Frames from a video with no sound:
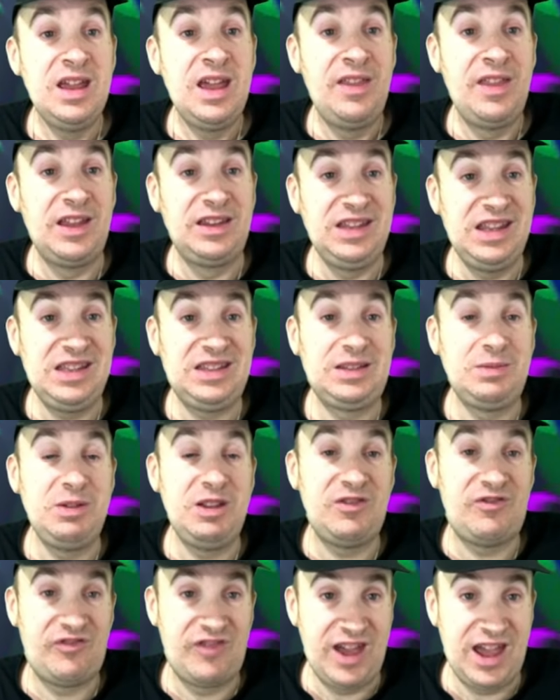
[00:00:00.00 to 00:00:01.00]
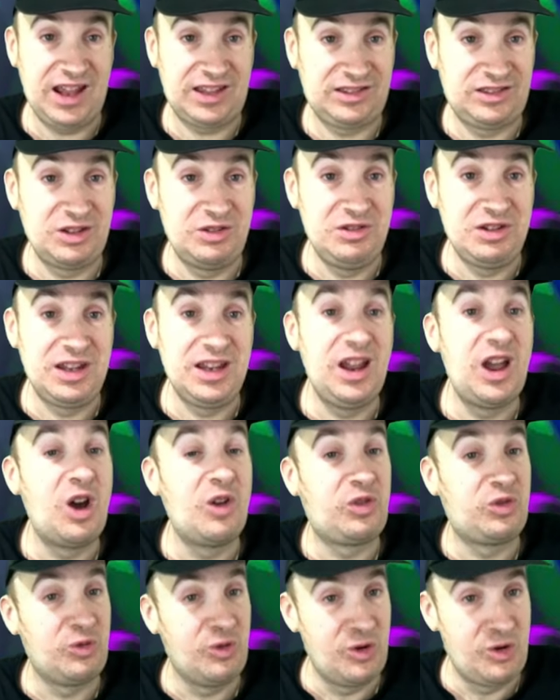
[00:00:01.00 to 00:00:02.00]
that needs to be fixed so you can go
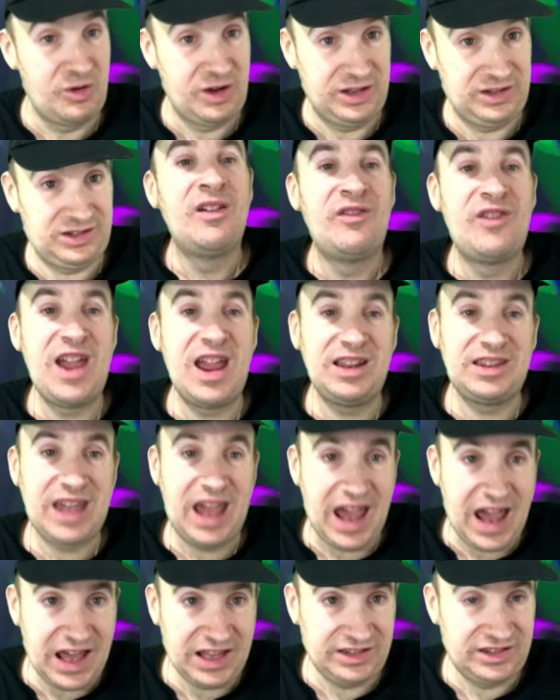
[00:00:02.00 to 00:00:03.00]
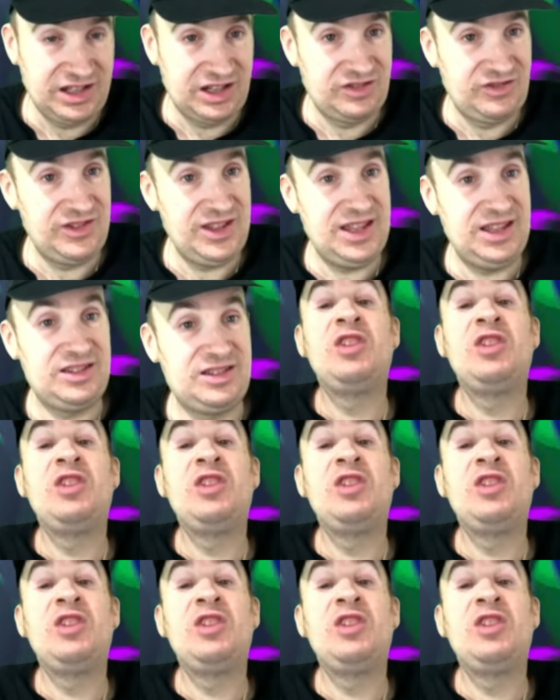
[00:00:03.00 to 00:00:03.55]
through it. Fantastic feat.